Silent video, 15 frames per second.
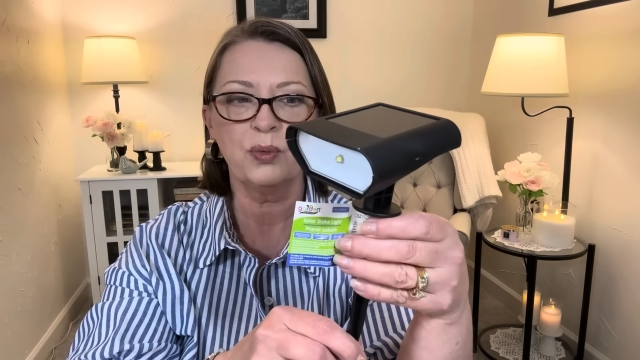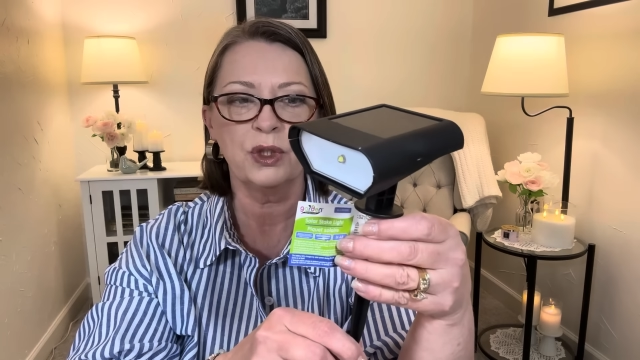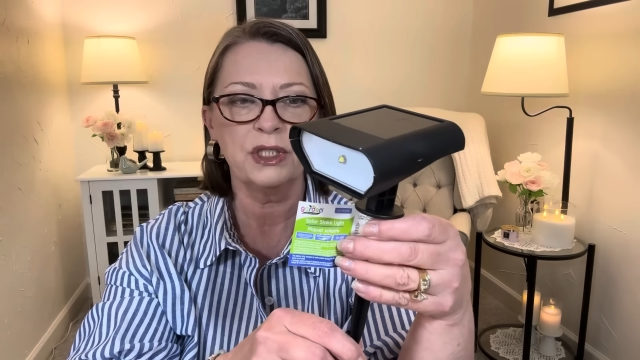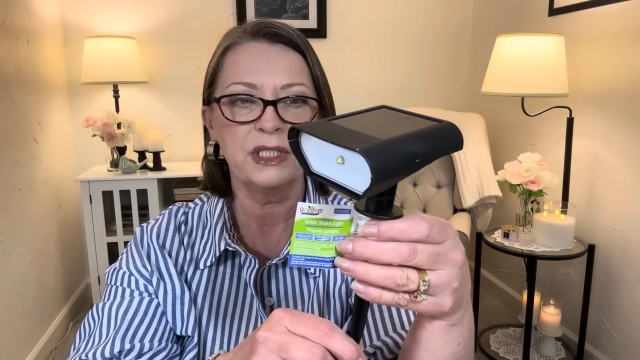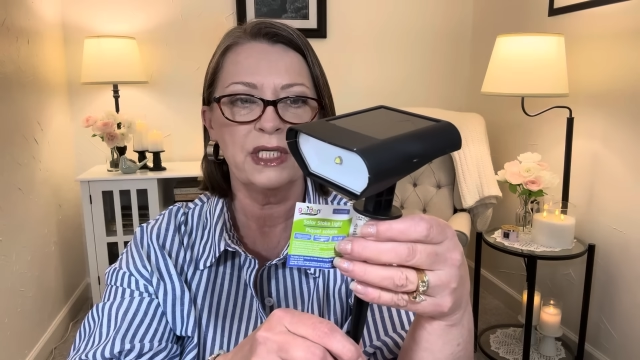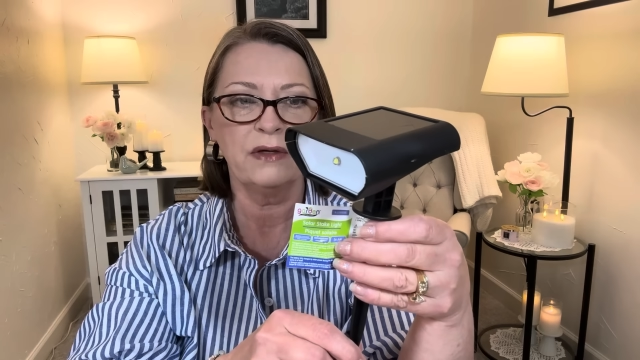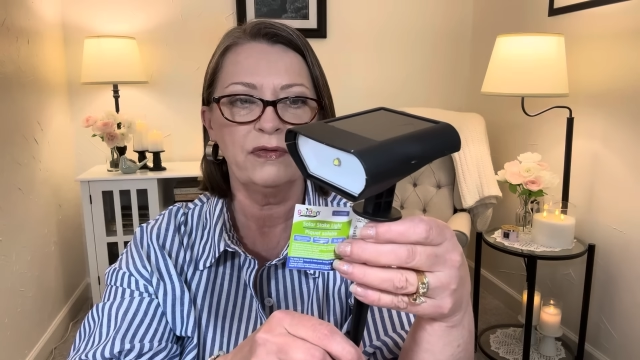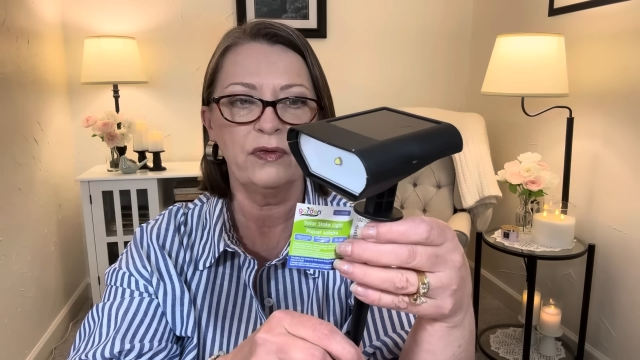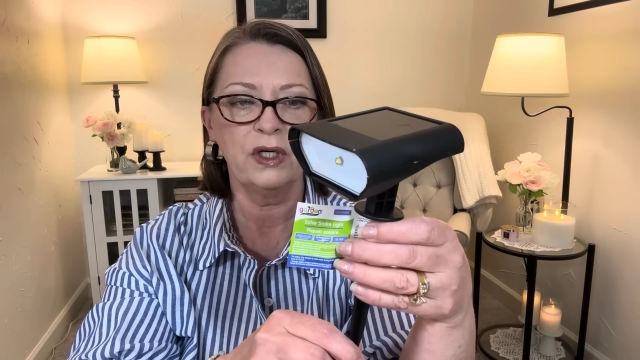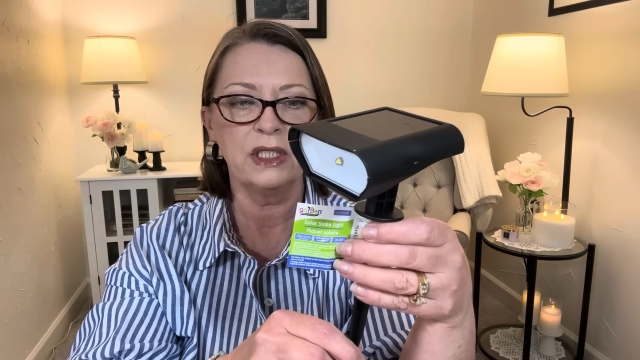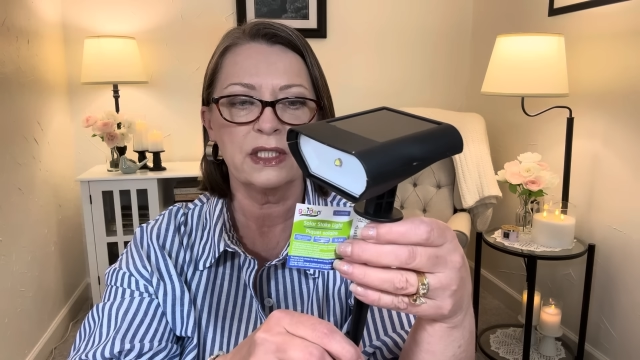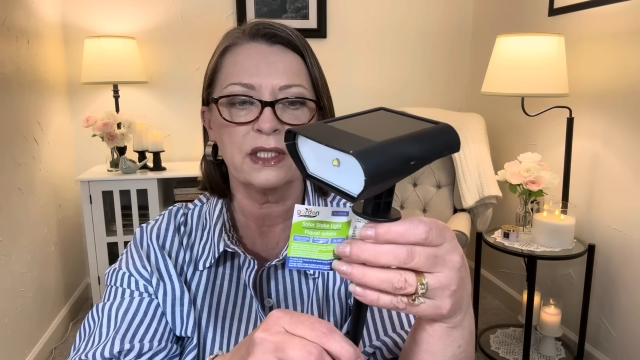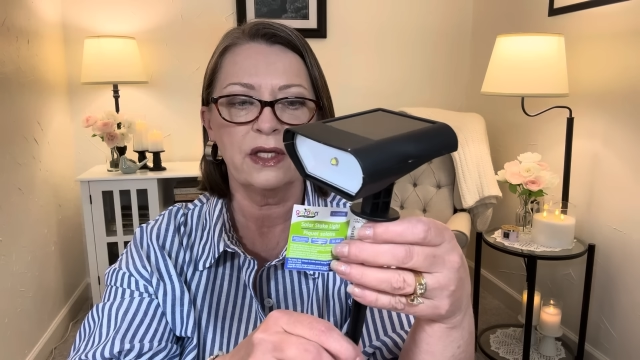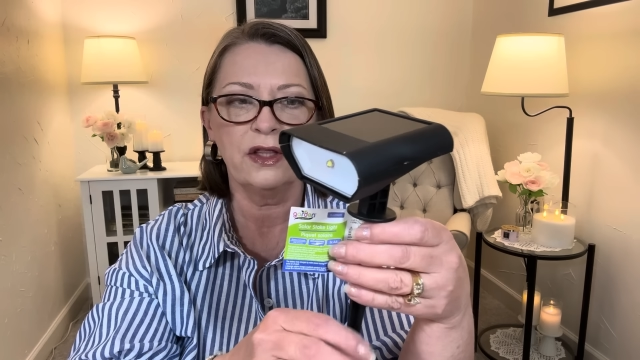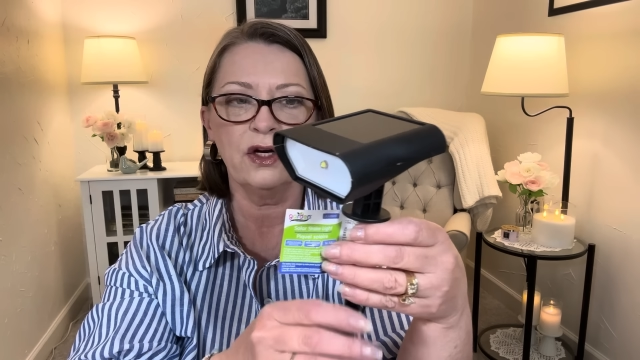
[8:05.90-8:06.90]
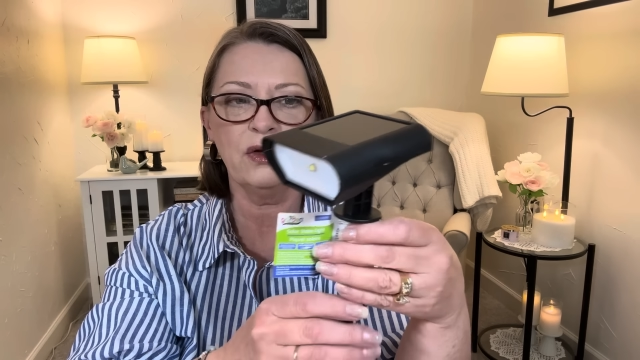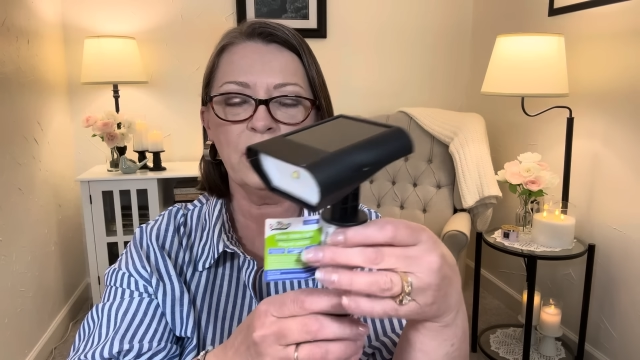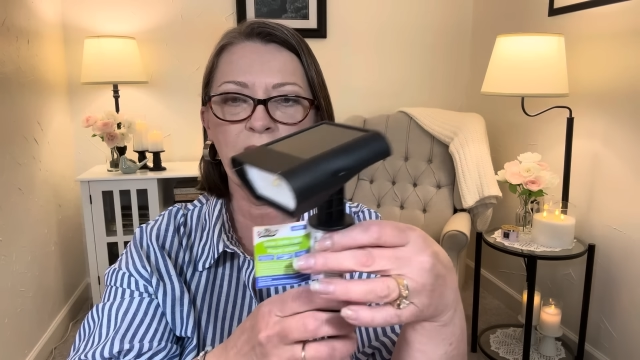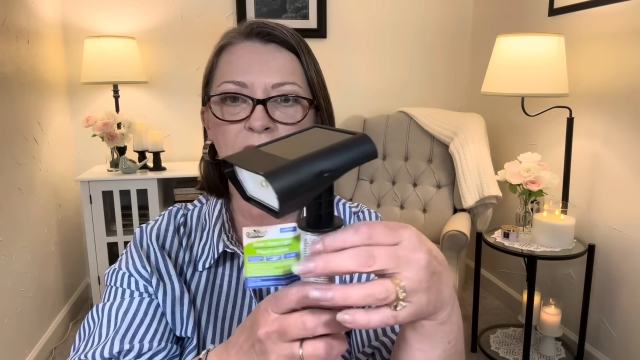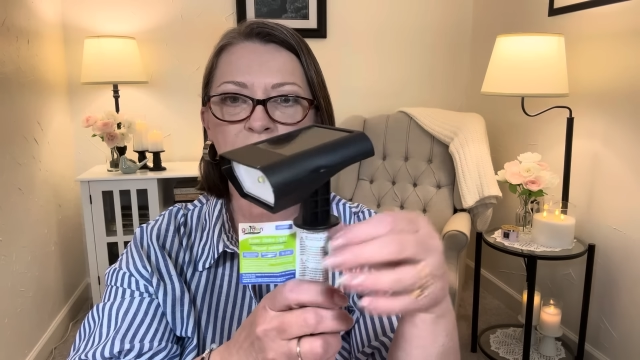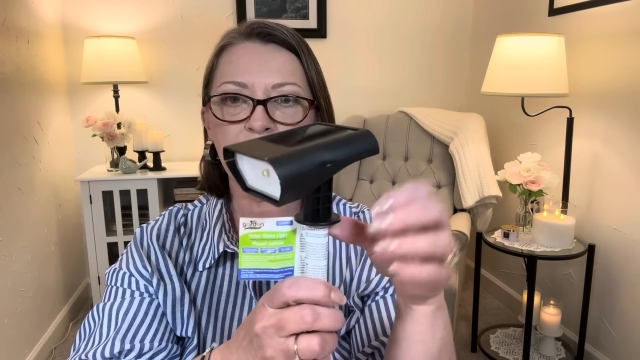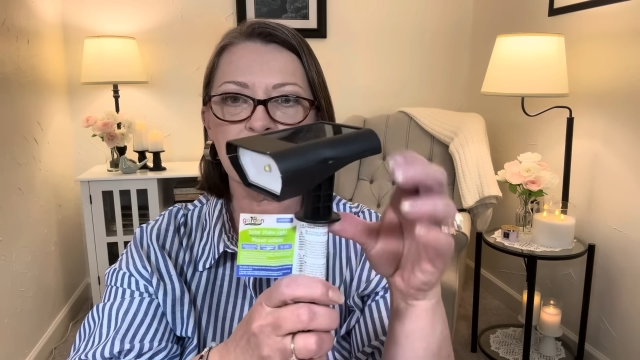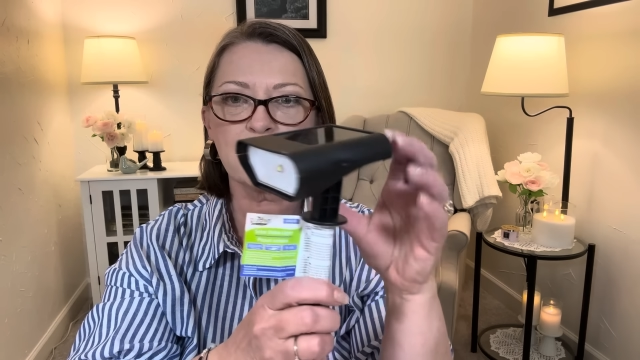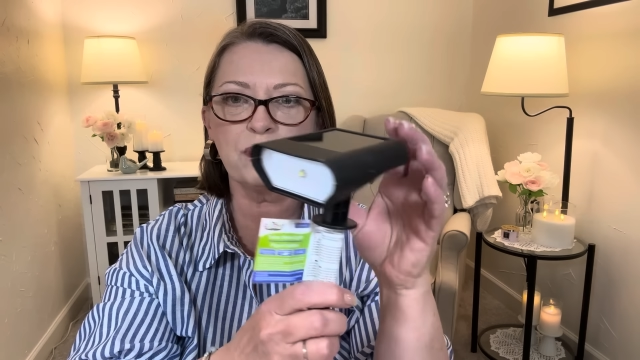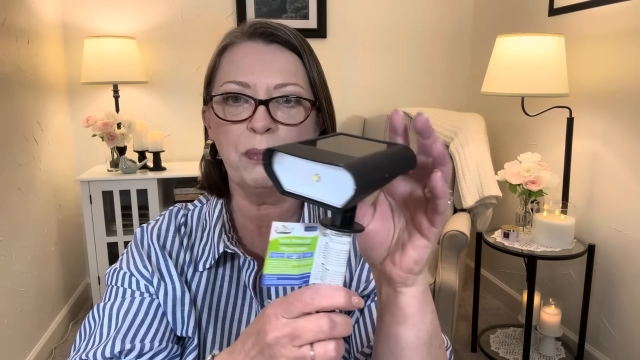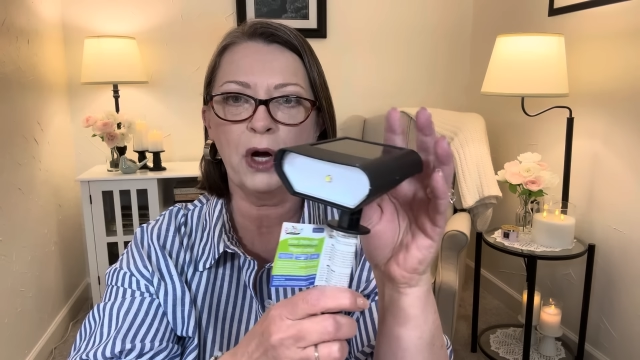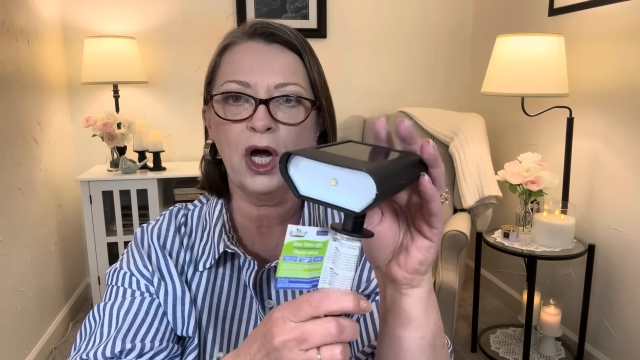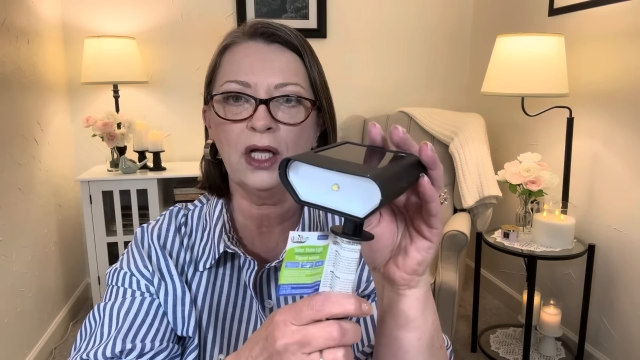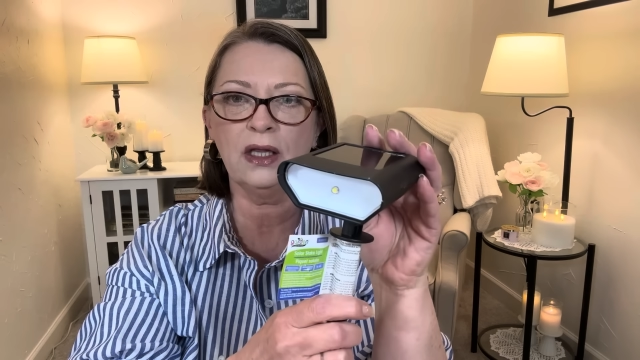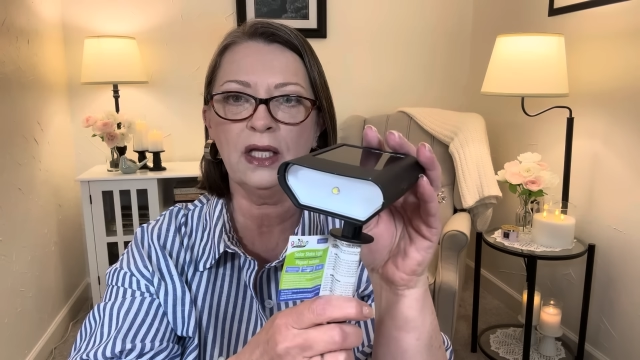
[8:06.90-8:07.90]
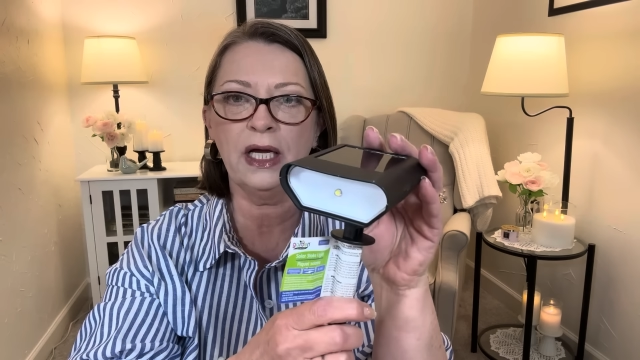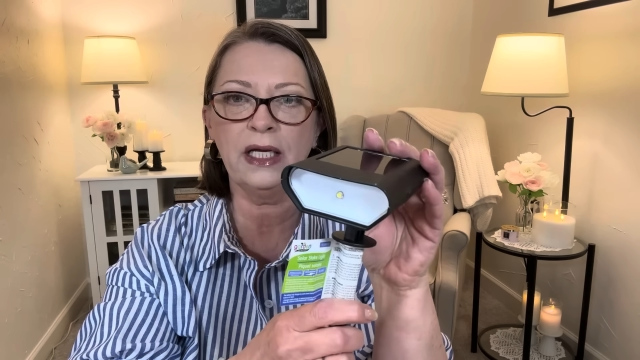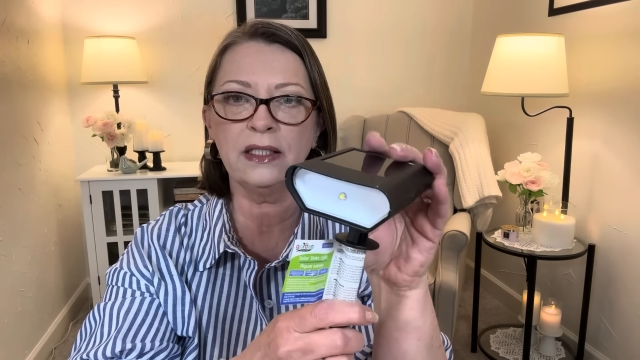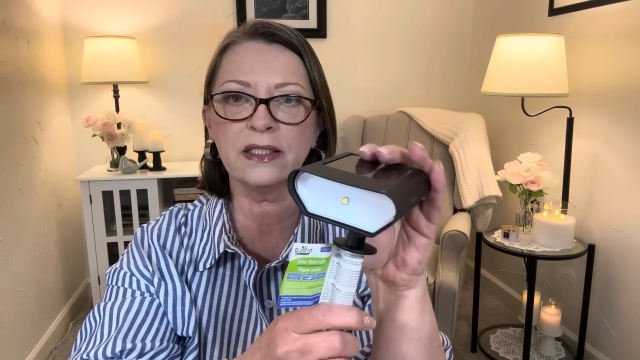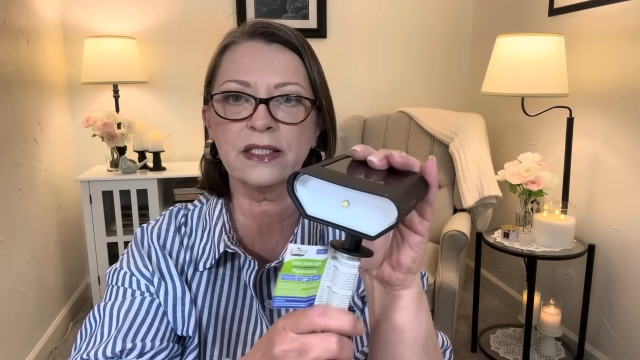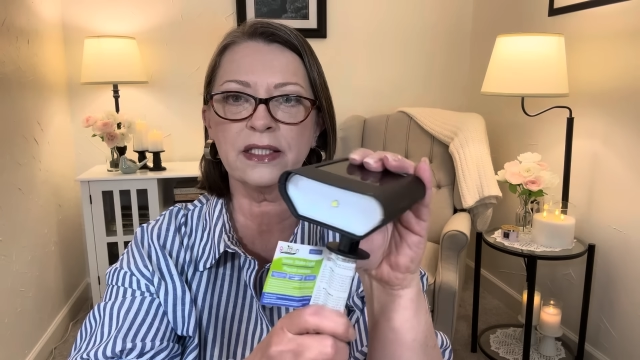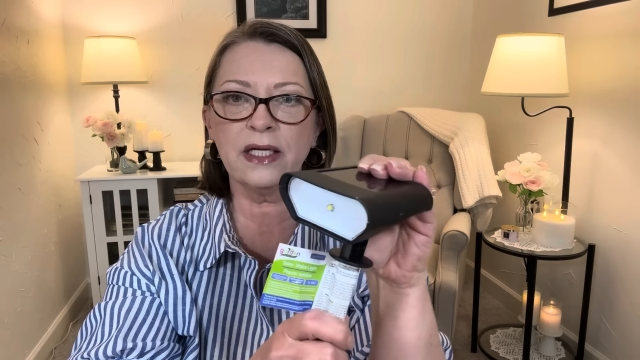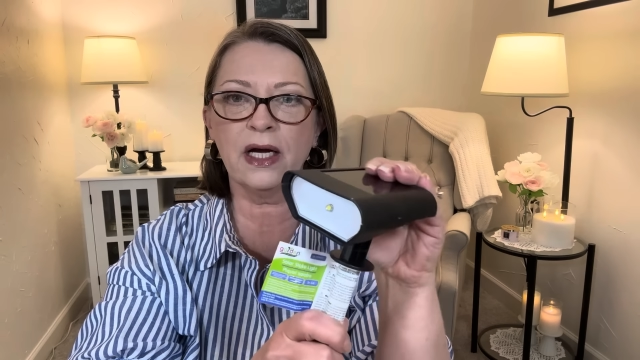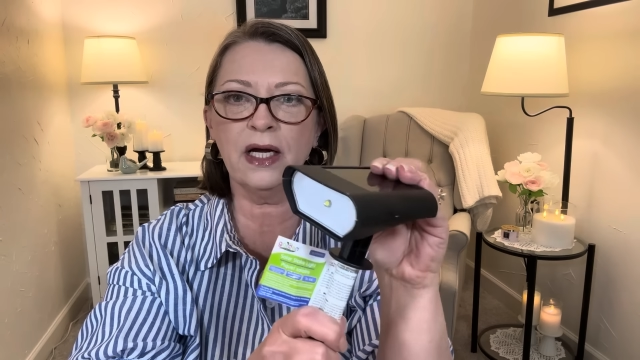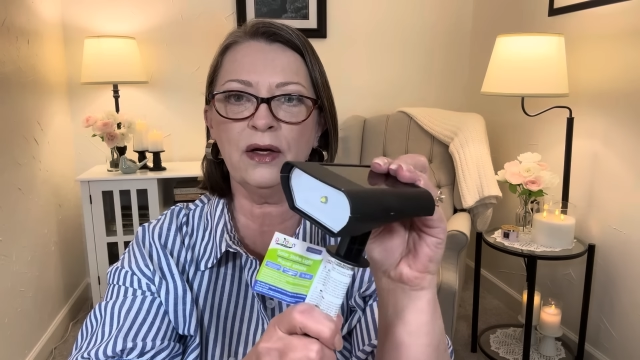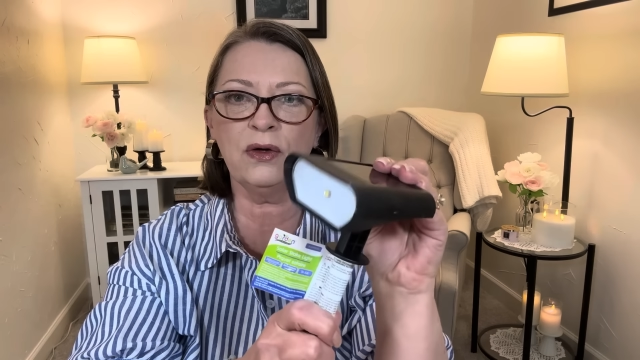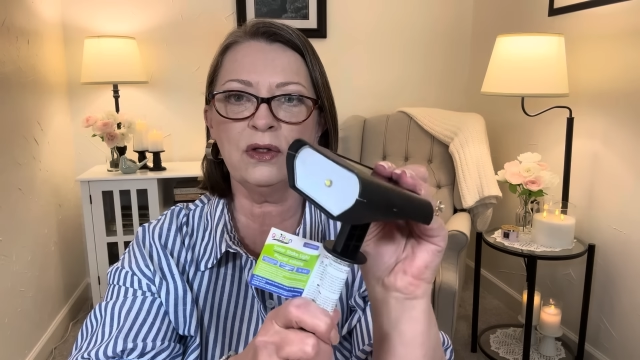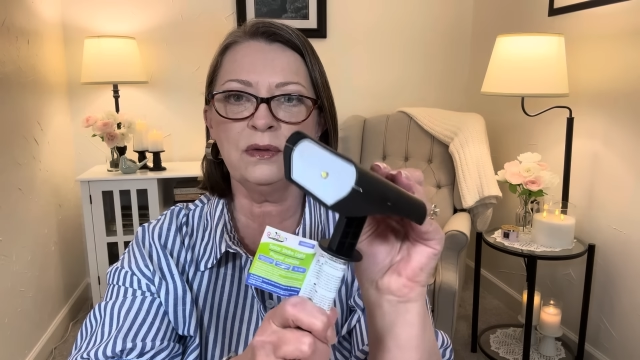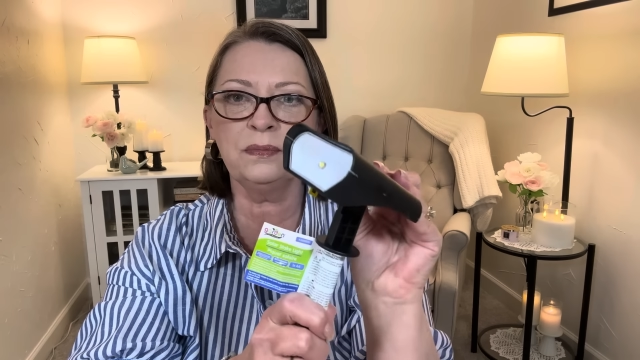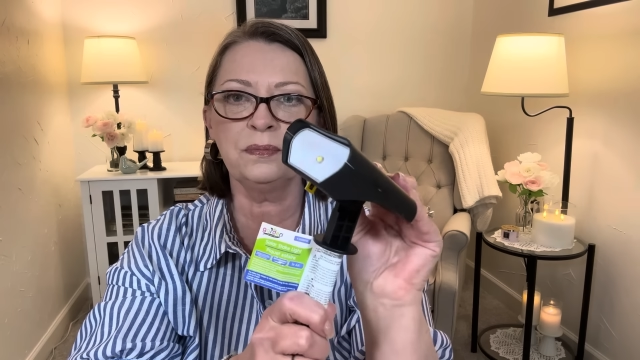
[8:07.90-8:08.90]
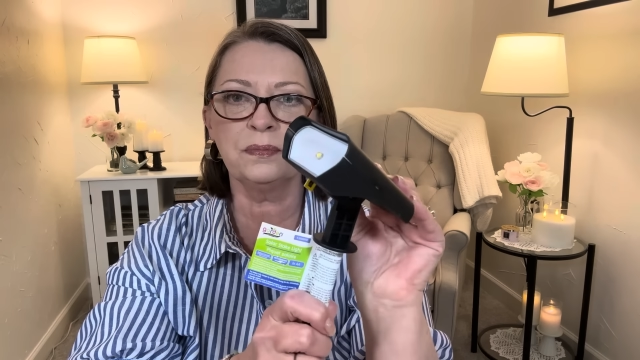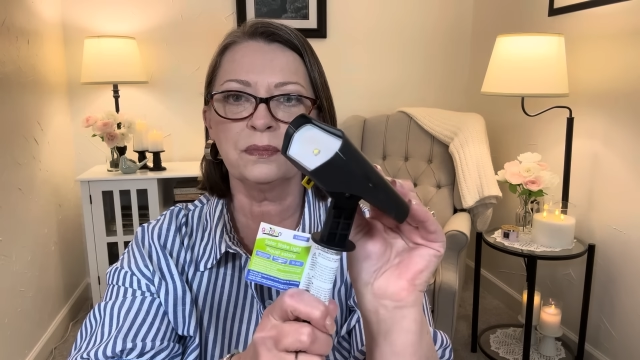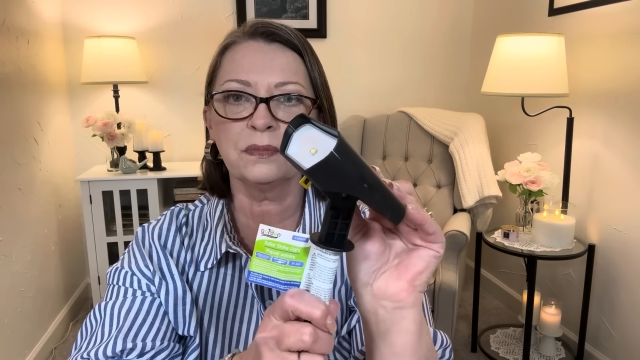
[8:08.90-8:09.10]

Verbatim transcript: were different. They're like spotlight style